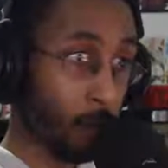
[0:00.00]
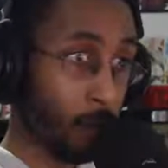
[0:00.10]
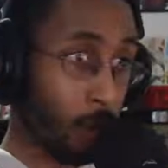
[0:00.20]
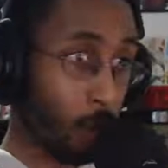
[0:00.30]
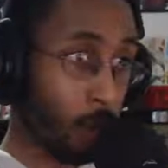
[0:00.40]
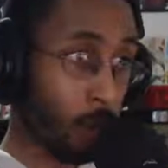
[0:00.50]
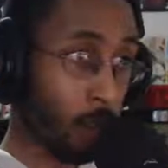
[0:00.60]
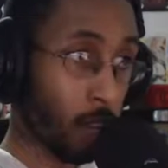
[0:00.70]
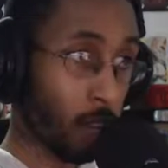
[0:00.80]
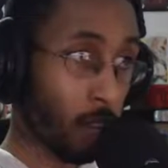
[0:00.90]
I really
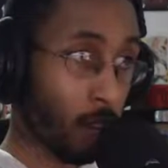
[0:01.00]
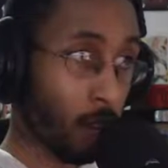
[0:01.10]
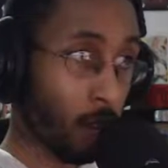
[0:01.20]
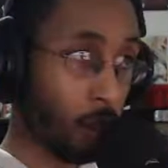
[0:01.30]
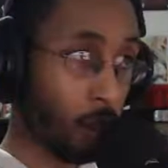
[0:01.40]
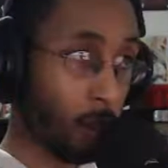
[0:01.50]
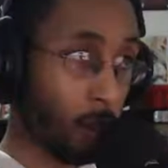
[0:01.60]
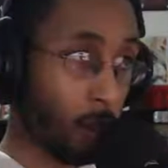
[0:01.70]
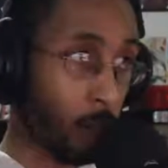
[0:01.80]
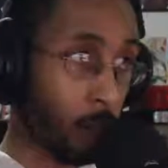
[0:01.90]
like a lot of the
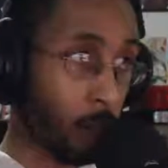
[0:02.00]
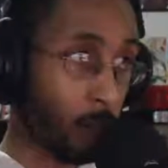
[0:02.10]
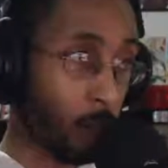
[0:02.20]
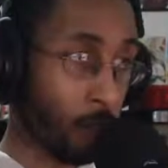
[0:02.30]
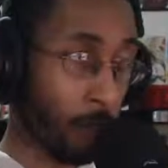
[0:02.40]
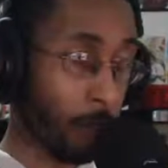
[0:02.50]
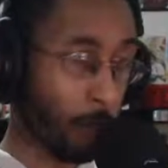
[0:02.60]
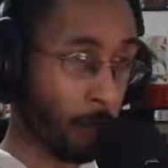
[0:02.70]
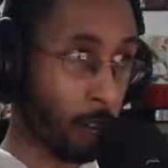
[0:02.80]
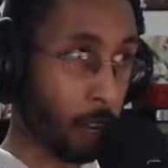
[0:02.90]
stuff they've been
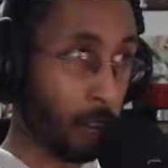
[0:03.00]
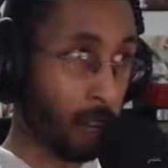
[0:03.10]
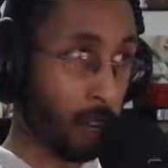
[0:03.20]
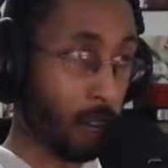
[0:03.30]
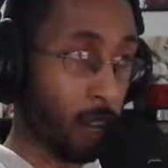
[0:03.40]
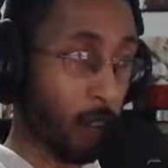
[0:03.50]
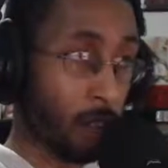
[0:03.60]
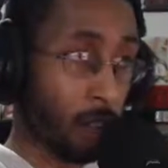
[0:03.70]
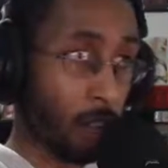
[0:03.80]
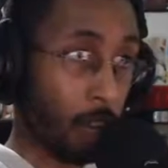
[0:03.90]
picking up, and
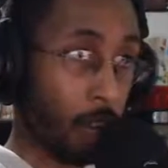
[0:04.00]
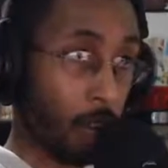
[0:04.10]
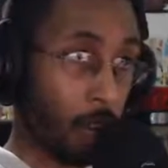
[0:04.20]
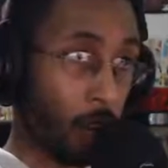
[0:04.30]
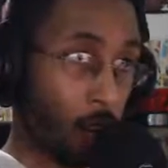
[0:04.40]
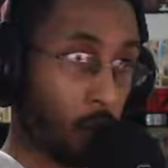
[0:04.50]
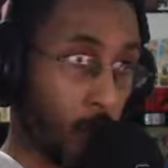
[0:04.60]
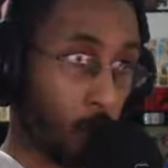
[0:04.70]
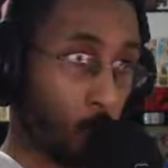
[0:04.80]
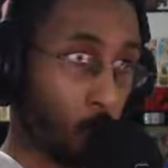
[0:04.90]
like,
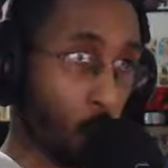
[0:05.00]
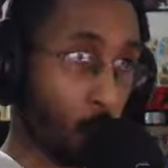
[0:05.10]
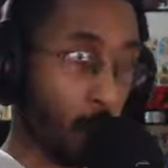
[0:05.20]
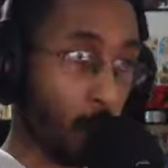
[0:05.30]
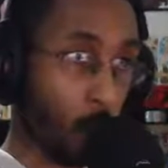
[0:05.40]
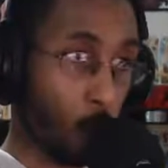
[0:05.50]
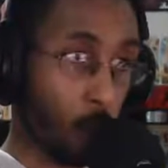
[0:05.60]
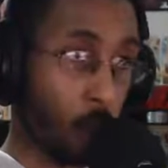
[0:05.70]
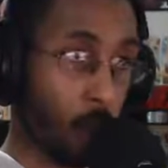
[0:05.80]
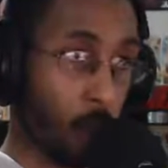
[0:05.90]
as a result of that, I
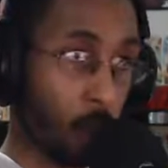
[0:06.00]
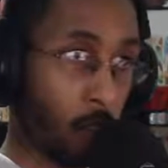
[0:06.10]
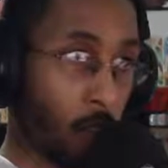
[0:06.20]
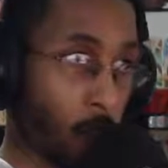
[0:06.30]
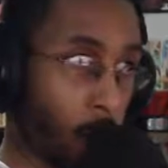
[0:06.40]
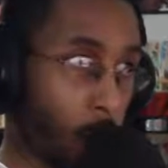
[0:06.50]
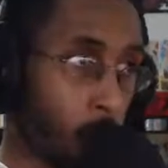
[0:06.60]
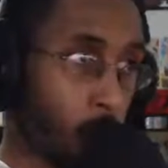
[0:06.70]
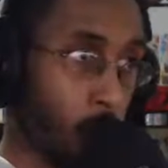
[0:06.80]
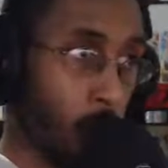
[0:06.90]
really like
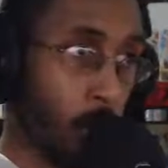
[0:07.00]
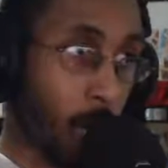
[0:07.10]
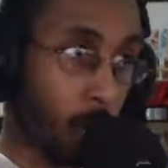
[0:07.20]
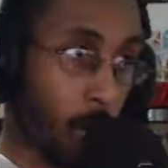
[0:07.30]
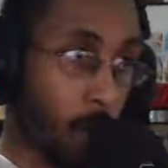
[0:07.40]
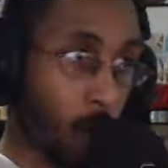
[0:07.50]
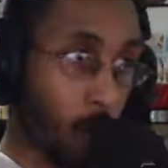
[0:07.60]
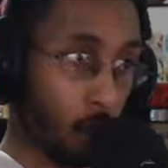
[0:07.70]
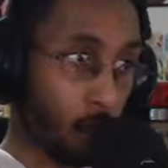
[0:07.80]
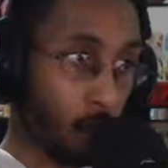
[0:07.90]
High Dive's catalog.